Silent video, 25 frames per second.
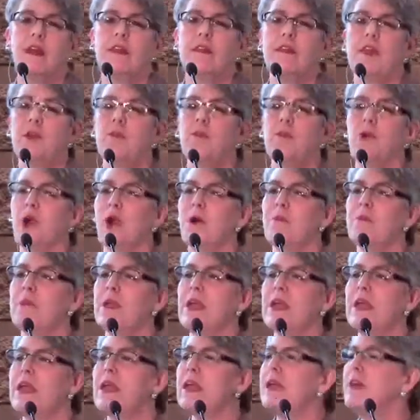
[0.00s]
They brought
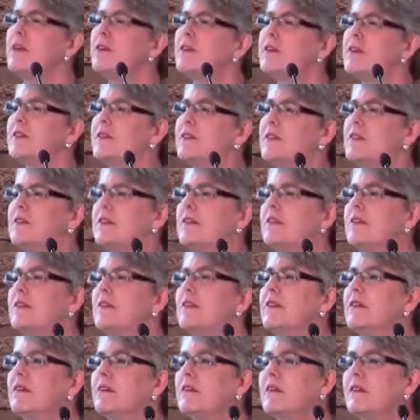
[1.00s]
me gifts,
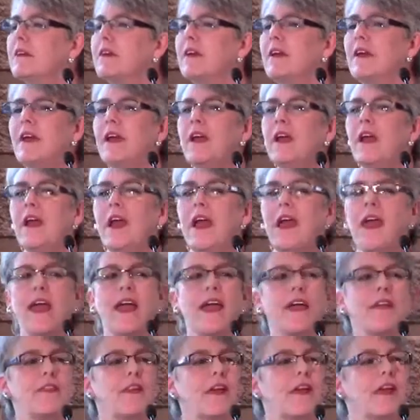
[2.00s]

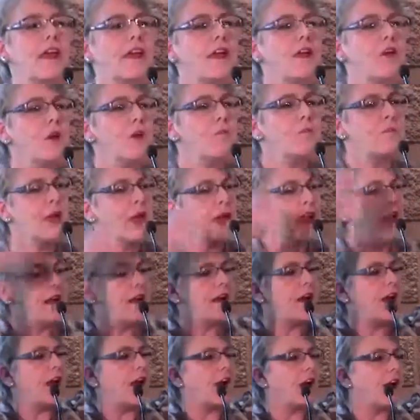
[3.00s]
and they made
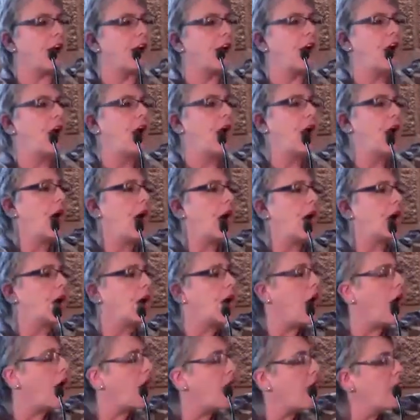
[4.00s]
a
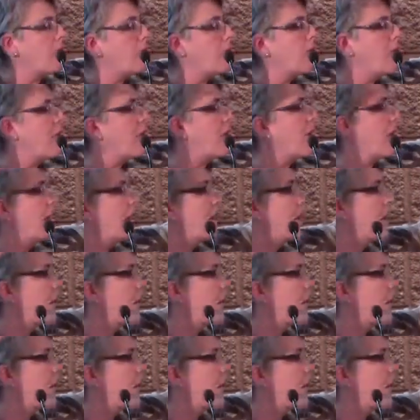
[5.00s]
cardboard